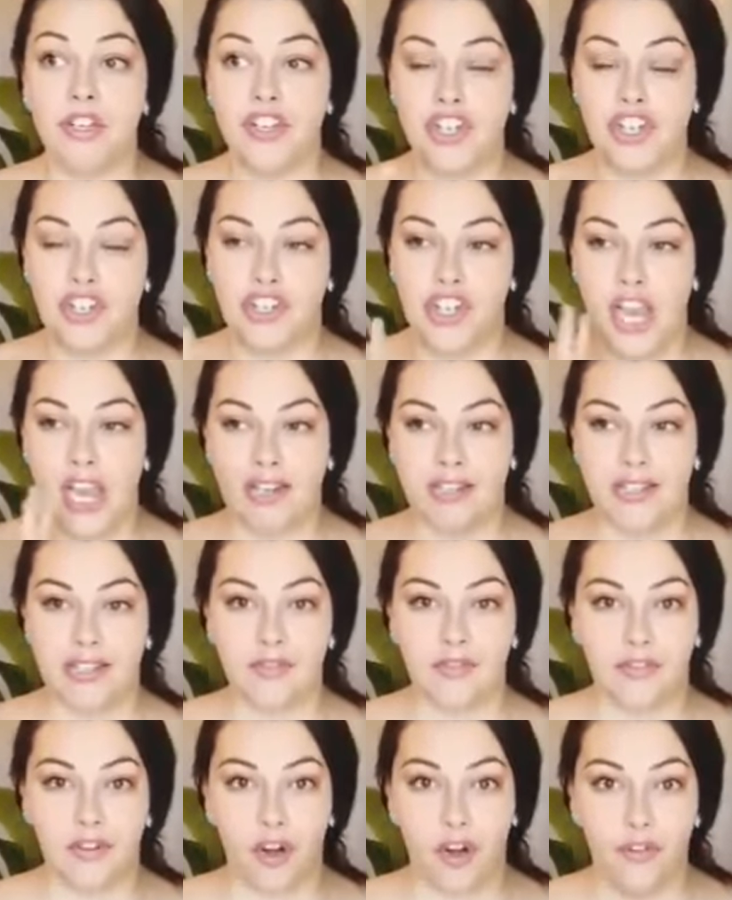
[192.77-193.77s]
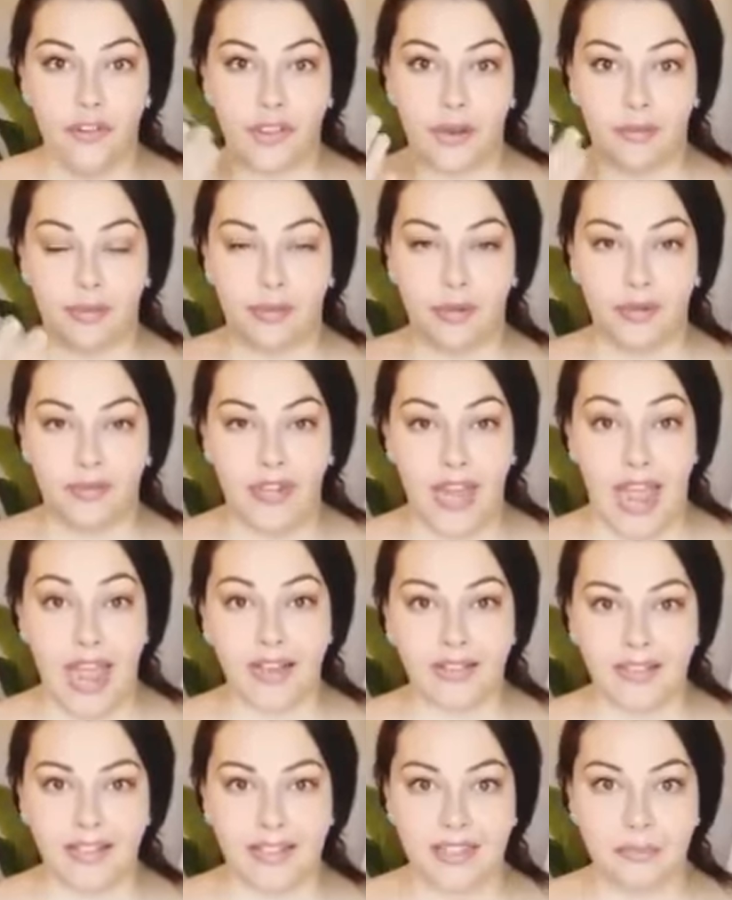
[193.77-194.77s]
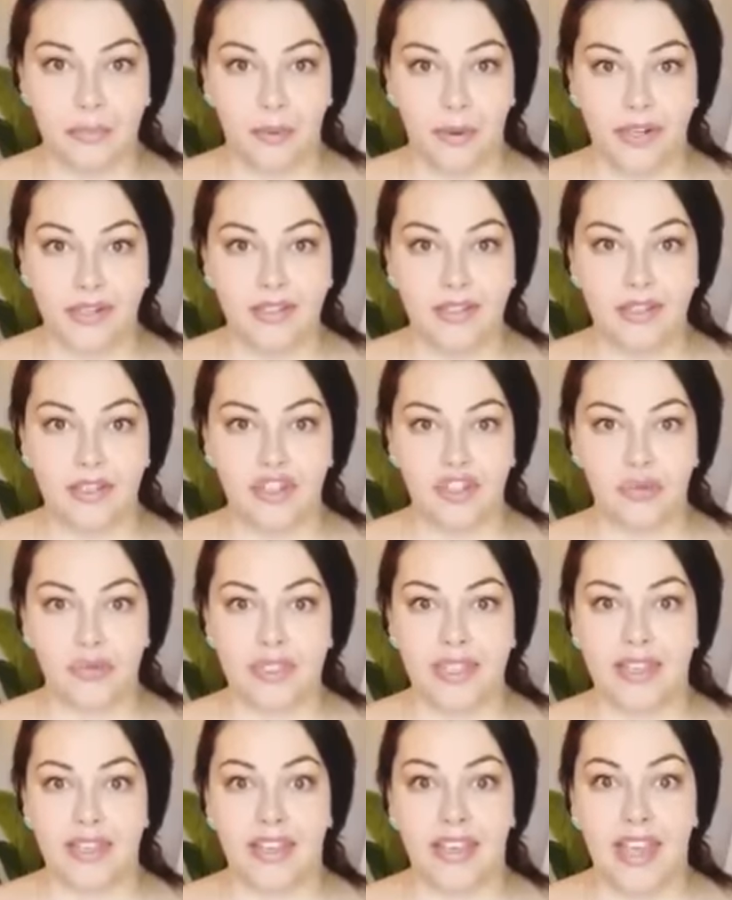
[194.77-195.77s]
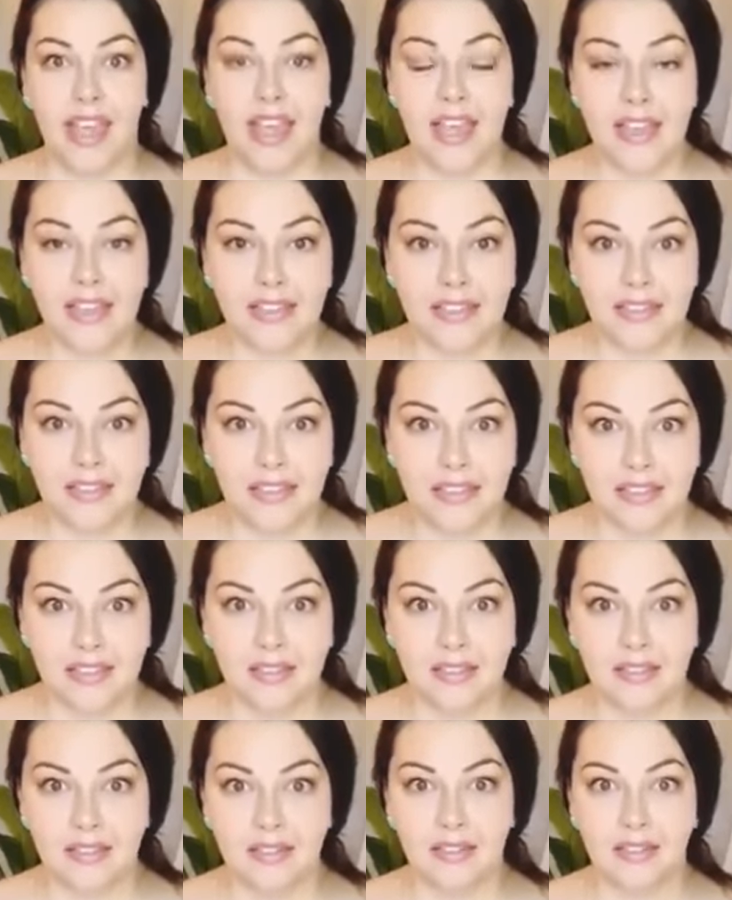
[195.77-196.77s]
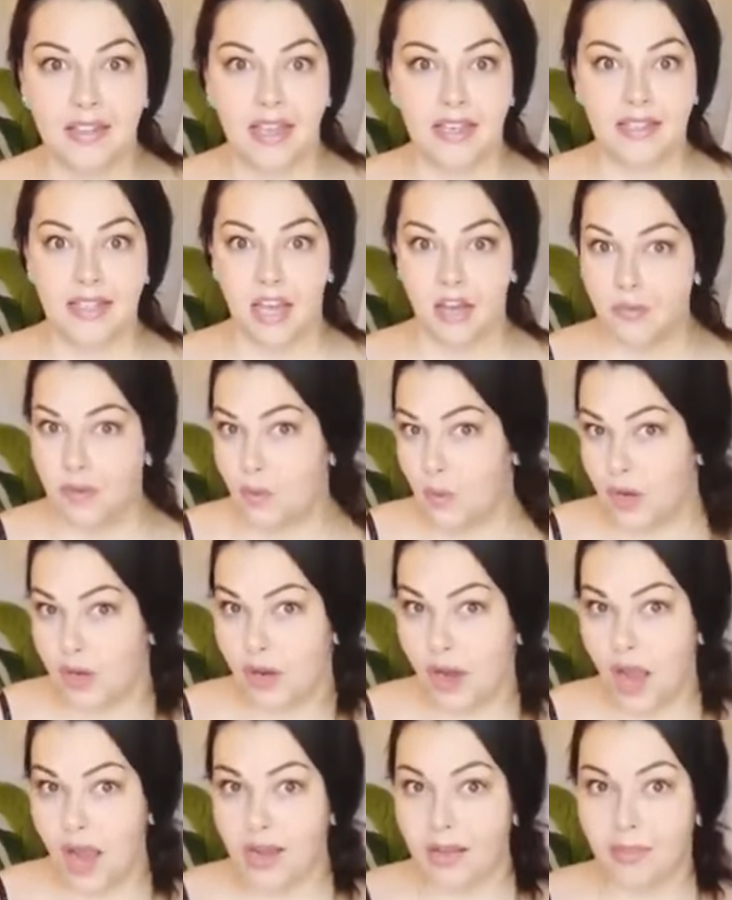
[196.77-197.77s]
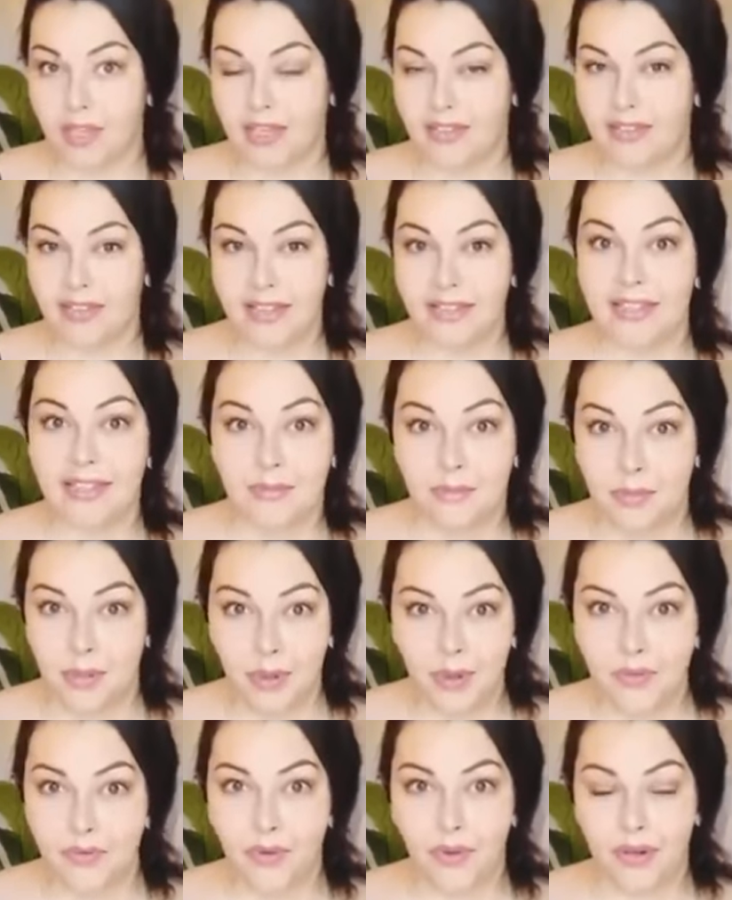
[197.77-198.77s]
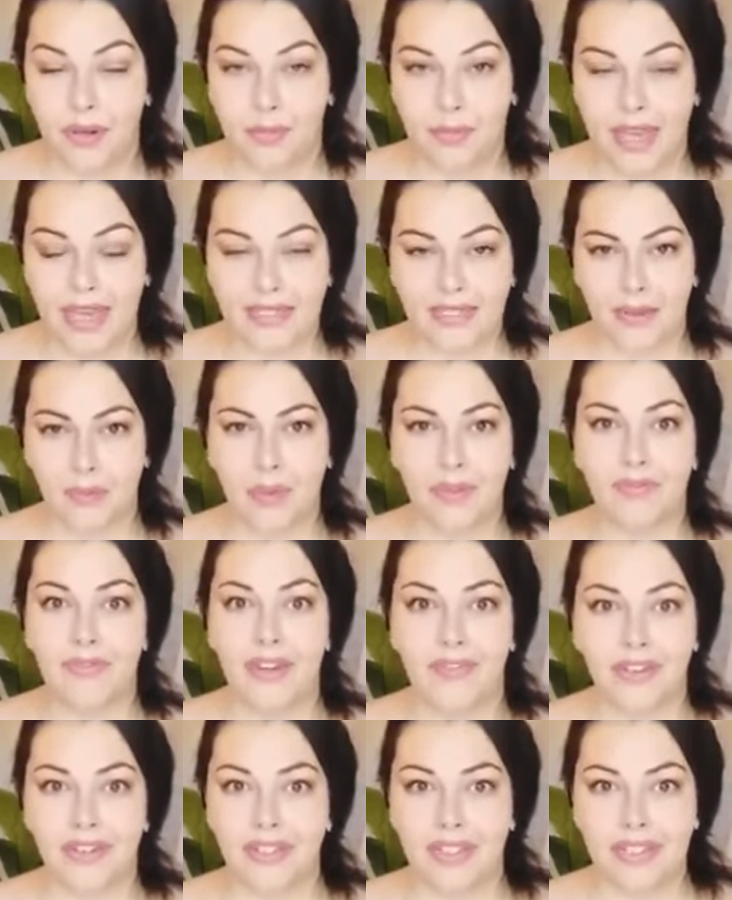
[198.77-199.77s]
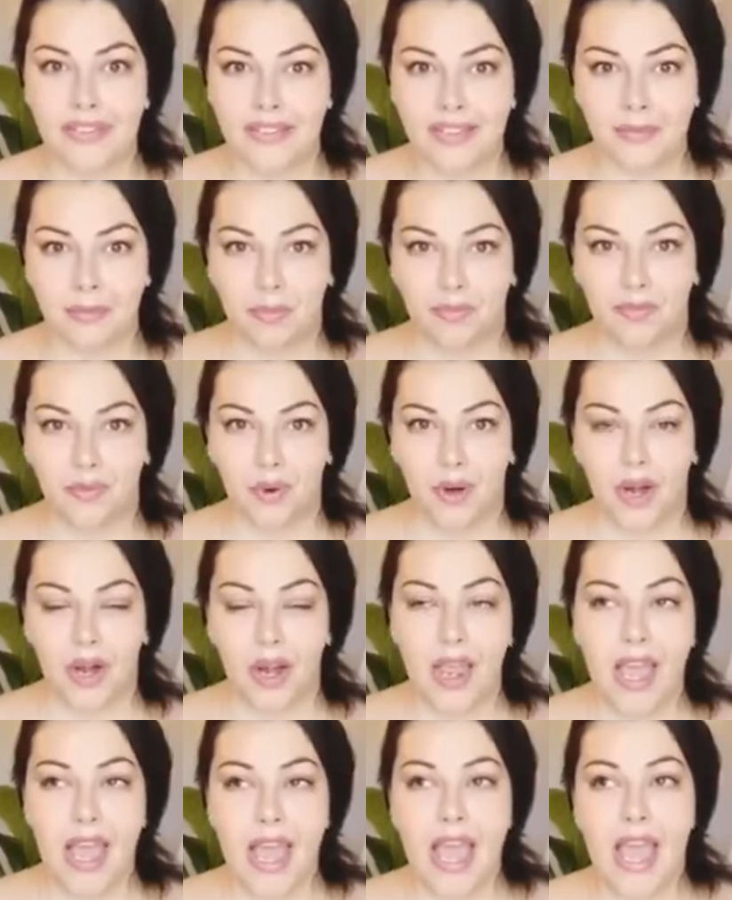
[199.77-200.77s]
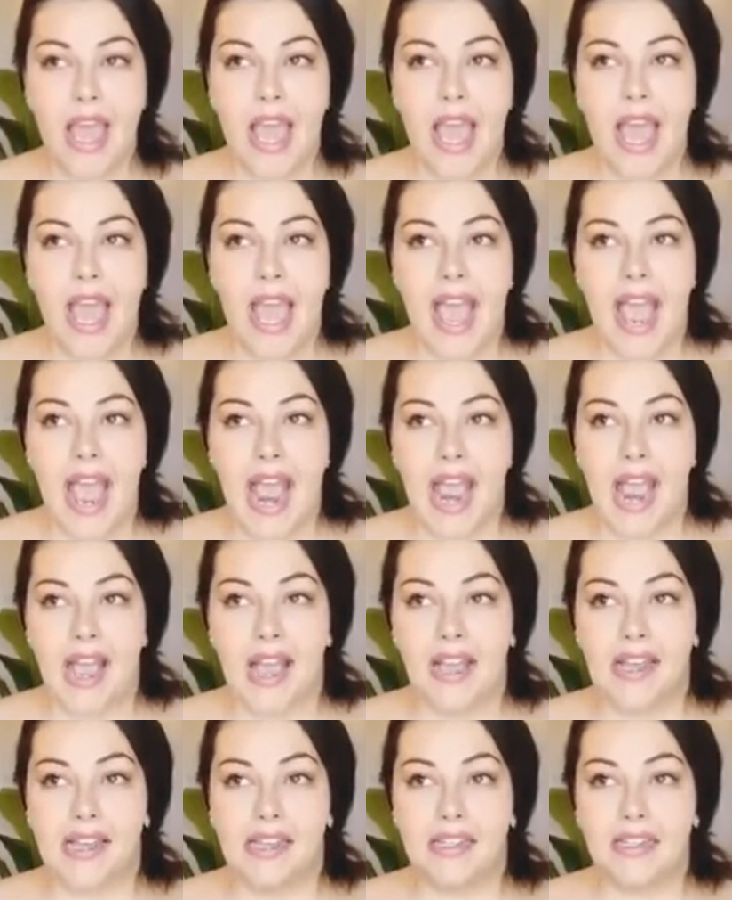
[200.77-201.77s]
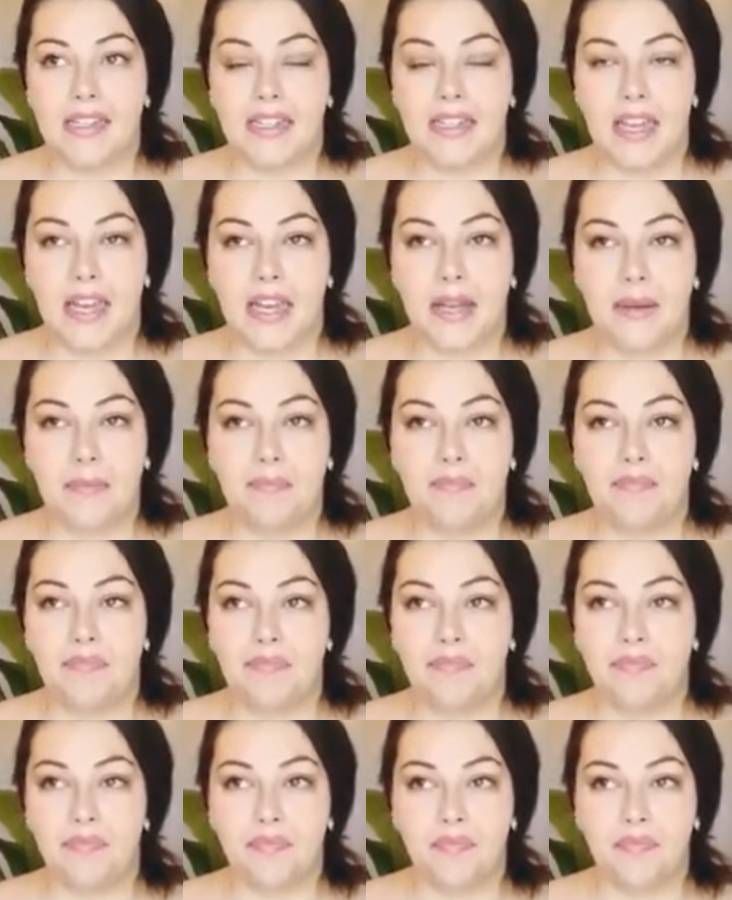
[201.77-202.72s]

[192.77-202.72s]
she checked it for all the approved access points. And she was like, yes. And tell me where you got it, because this is beautiful and amazing. We've never seen this before. And I